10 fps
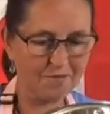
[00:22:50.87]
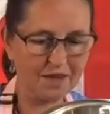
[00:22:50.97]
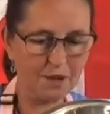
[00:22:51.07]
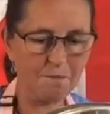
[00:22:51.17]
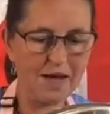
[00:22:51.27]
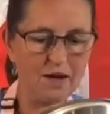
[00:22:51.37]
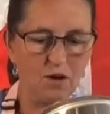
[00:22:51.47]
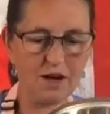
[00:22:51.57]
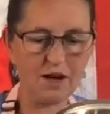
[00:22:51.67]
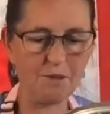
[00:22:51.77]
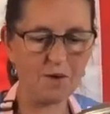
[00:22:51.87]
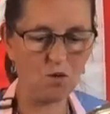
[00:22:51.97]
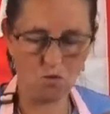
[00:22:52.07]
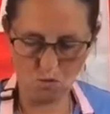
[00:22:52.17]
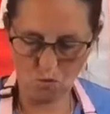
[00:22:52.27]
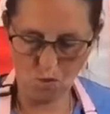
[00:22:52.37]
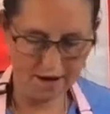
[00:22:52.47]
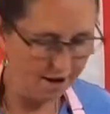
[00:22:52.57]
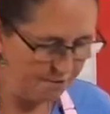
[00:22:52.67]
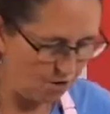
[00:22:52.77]
But what
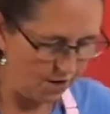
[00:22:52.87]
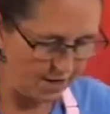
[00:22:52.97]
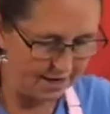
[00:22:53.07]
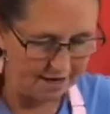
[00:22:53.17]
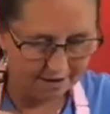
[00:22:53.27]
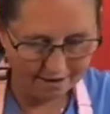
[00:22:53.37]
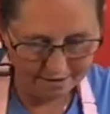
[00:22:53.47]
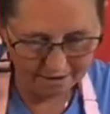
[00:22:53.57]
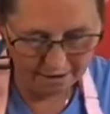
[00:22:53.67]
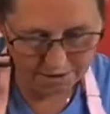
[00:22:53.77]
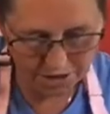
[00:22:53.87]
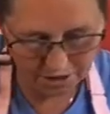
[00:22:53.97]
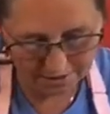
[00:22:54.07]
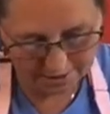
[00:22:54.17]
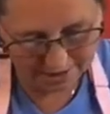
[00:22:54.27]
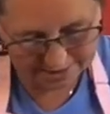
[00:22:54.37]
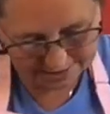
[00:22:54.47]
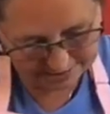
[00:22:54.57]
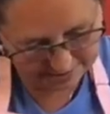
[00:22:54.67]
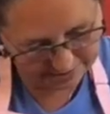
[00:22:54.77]
I've got here, oh sure, yes,
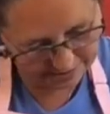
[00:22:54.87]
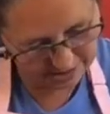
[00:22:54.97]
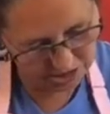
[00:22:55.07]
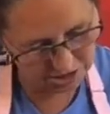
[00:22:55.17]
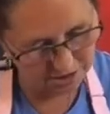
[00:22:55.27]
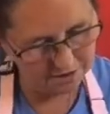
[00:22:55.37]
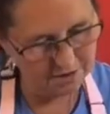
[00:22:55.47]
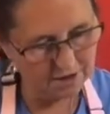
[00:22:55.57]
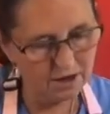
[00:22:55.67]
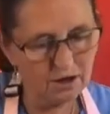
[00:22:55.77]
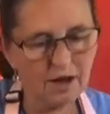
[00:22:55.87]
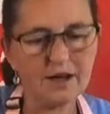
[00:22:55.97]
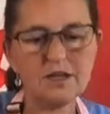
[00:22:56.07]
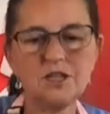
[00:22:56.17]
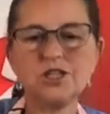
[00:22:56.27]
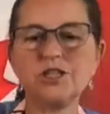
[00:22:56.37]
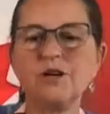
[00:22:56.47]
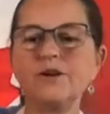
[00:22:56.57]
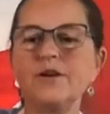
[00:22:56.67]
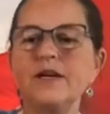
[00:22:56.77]
sure. I can show
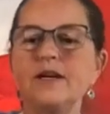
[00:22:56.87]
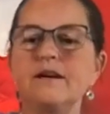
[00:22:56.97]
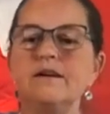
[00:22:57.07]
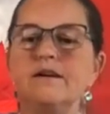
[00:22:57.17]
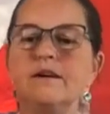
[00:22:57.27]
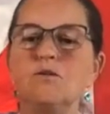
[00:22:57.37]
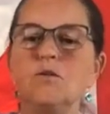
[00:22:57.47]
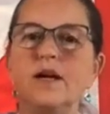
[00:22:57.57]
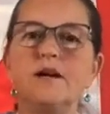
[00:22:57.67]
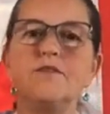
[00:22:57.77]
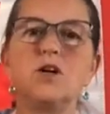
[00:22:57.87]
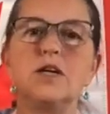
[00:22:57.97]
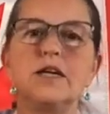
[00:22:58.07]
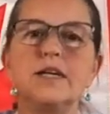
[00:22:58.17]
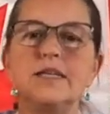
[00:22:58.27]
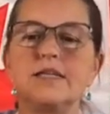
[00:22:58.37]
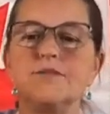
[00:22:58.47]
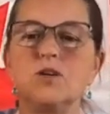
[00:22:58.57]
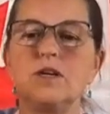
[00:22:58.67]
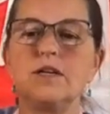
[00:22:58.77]
you here. What I've got is I've
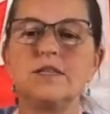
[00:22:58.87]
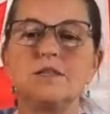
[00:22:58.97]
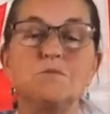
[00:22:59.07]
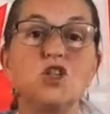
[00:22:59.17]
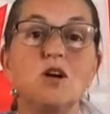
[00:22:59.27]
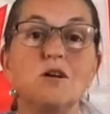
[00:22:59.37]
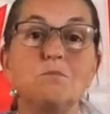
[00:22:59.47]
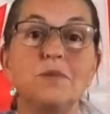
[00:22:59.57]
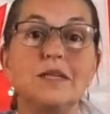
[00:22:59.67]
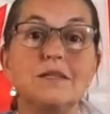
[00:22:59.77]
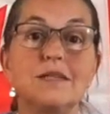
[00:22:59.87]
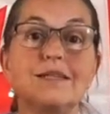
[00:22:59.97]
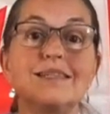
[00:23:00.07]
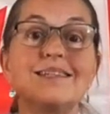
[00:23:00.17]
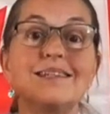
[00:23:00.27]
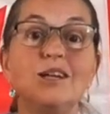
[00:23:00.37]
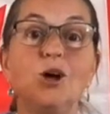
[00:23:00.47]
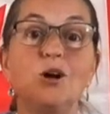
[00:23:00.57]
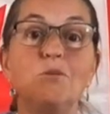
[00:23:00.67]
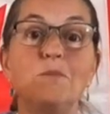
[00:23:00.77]
got some chocolate buttons that still
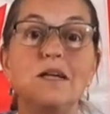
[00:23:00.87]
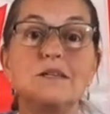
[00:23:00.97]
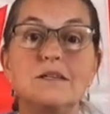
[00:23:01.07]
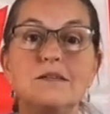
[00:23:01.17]
aren't melted.